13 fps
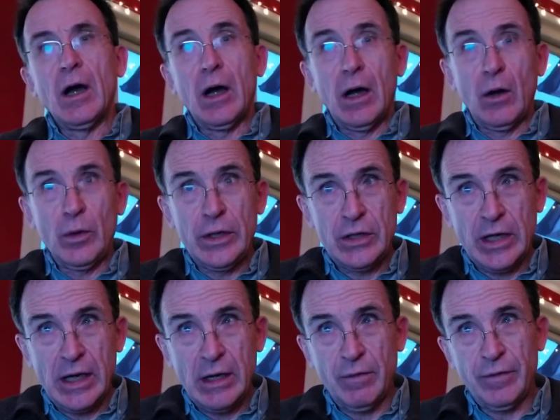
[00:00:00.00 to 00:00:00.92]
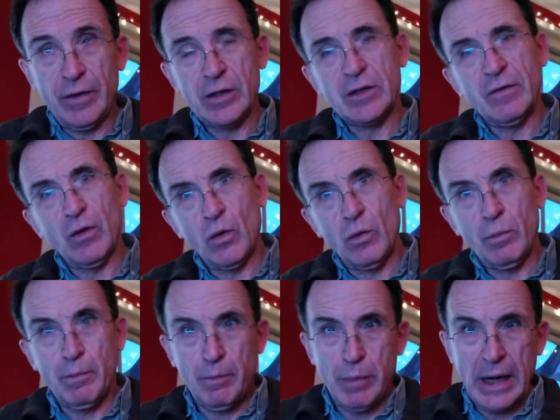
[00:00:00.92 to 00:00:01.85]
I want to take you first of
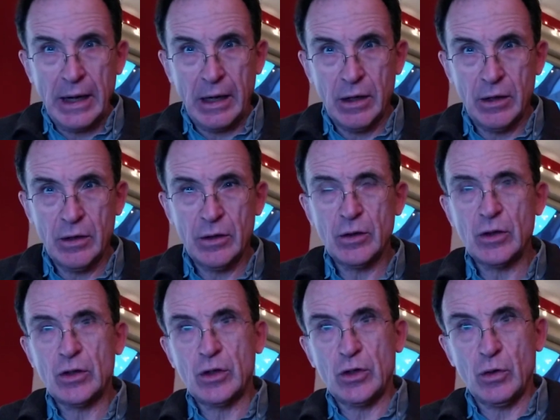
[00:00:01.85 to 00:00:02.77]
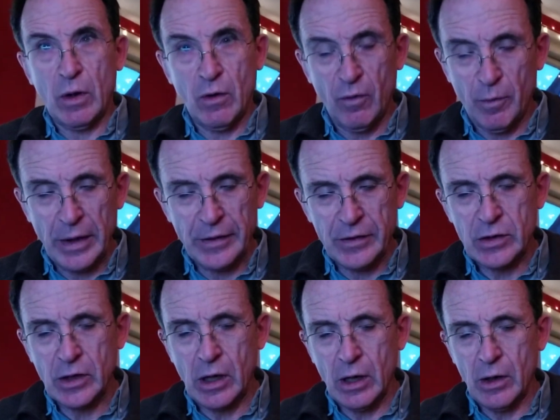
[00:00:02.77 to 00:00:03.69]
all back 12 months
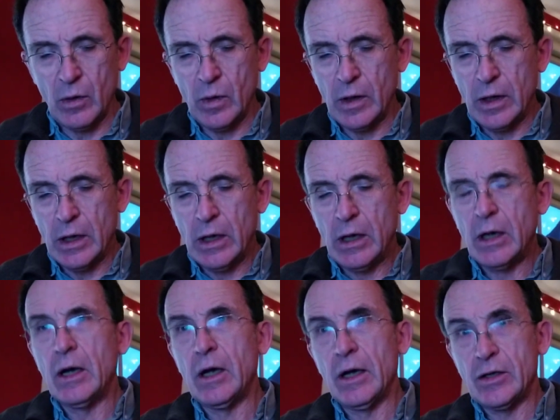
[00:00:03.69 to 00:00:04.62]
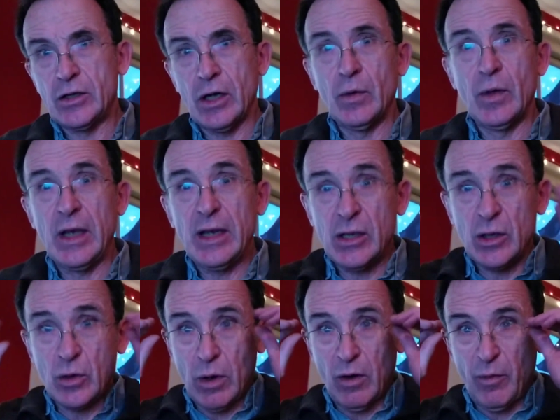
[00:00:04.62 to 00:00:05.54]
ago. So this
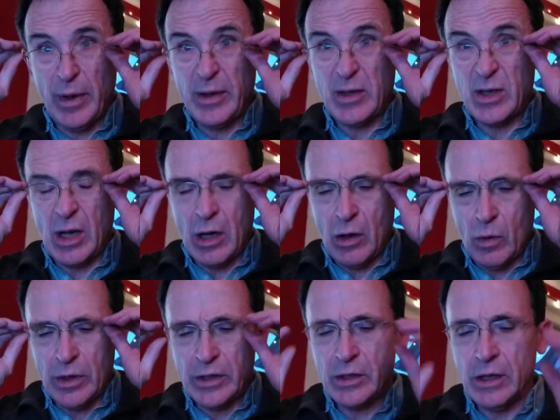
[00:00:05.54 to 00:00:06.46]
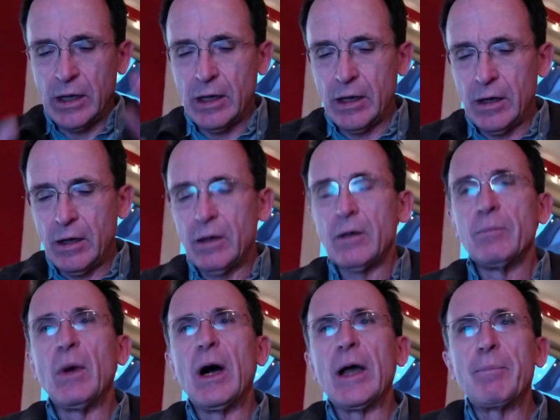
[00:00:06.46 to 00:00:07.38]
12 months ago was
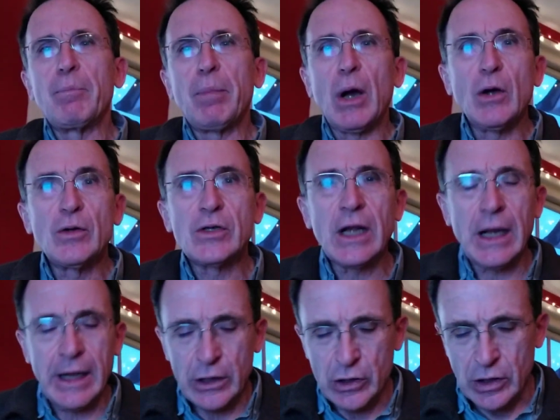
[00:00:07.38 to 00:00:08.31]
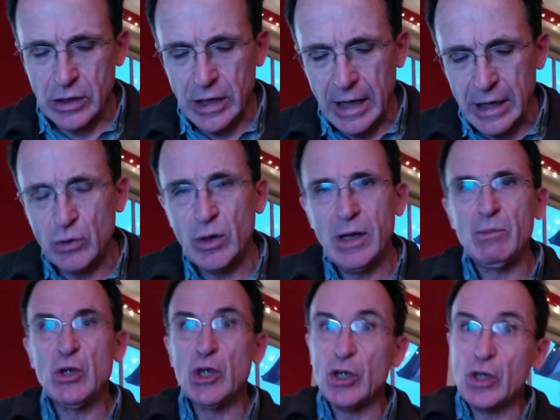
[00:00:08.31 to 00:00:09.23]
my post-election daydream,
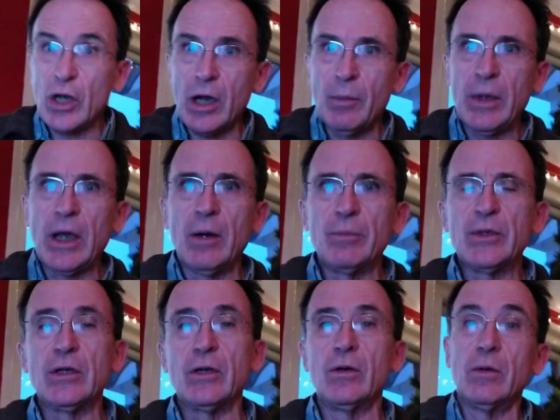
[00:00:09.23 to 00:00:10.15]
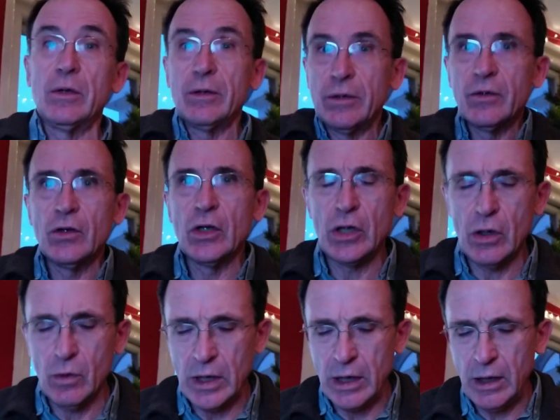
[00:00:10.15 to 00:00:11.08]
just coming up to the new
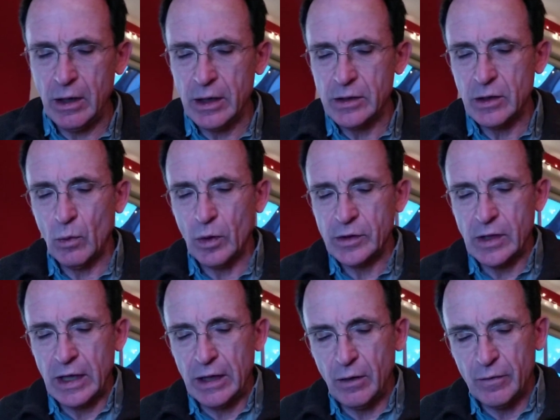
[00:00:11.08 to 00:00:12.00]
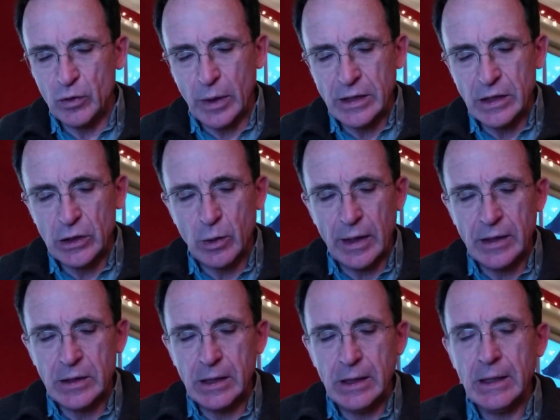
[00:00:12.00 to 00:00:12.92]
year, as it was then, of
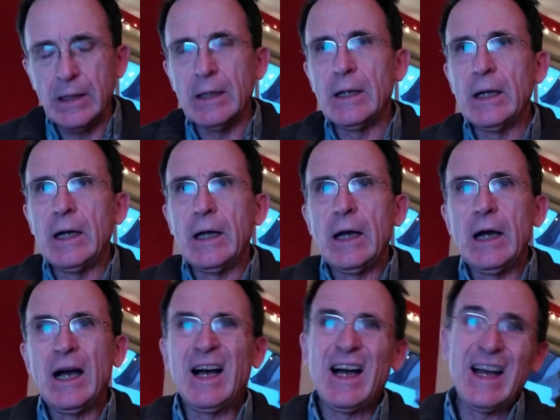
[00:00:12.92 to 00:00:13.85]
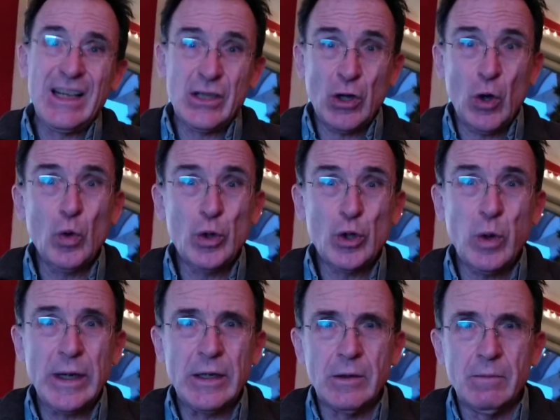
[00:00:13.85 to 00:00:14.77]
2020. And it's called
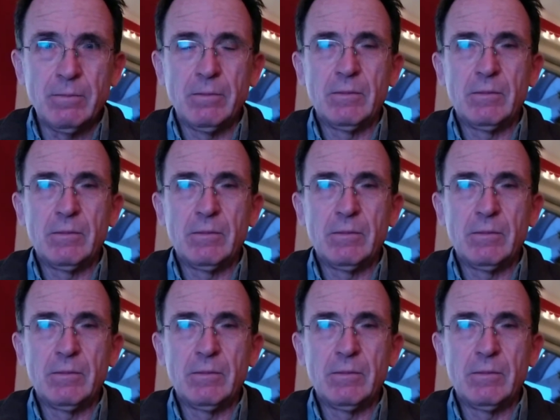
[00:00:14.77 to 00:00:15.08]
Twitten.